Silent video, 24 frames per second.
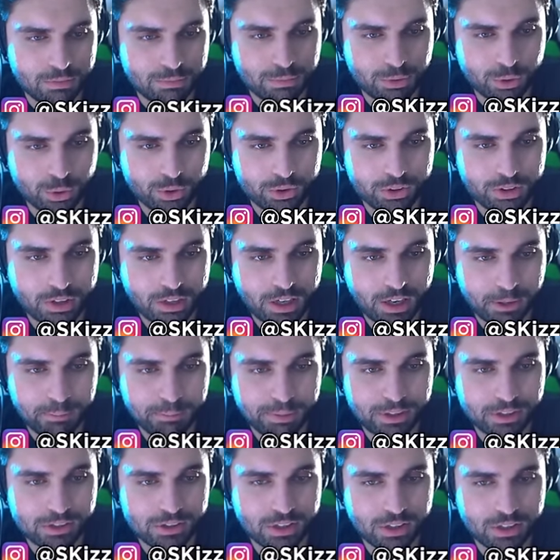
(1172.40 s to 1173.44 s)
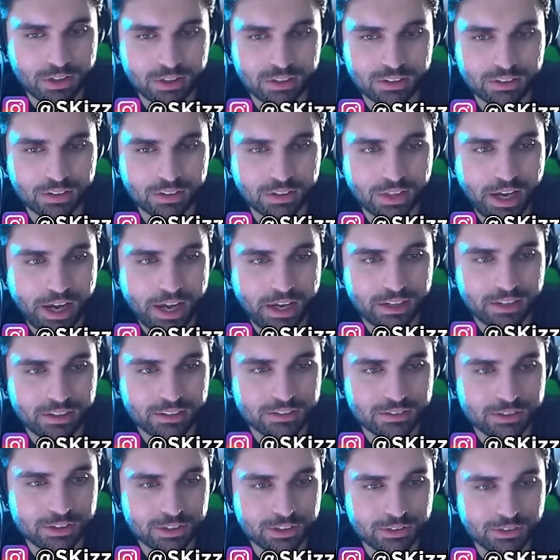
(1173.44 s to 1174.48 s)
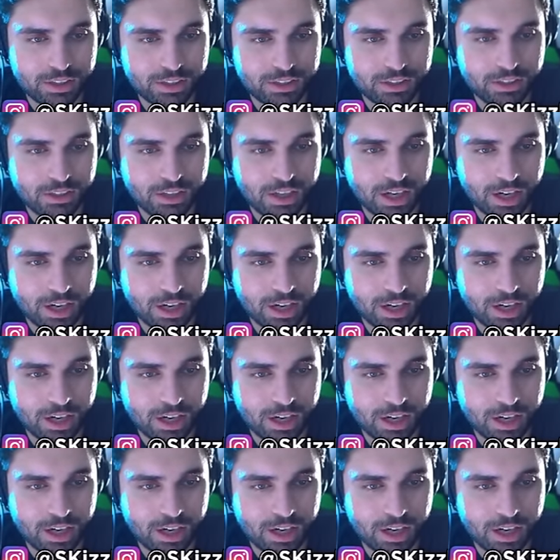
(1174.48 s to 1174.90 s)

Bro, the gameplay's literally lagging too right now.